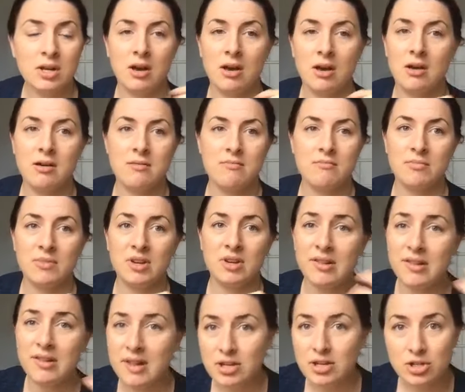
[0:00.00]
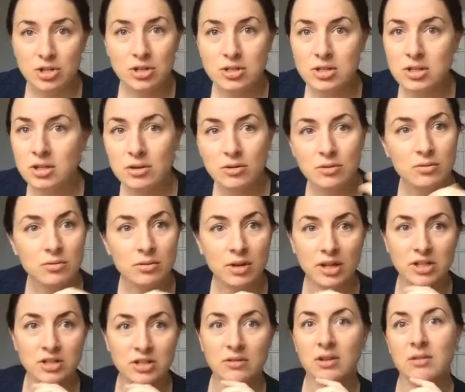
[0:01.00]
a stitch or 2.
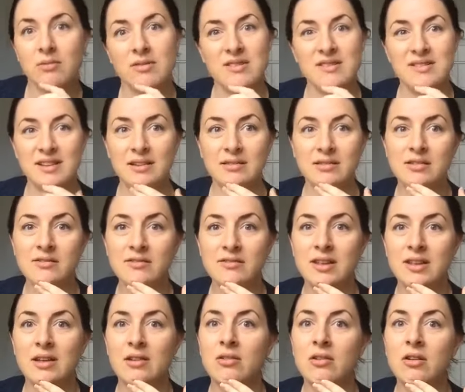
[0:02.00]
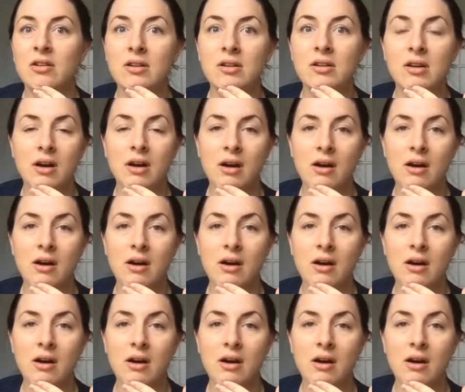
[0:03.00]
Like she really wasn't down there for that long.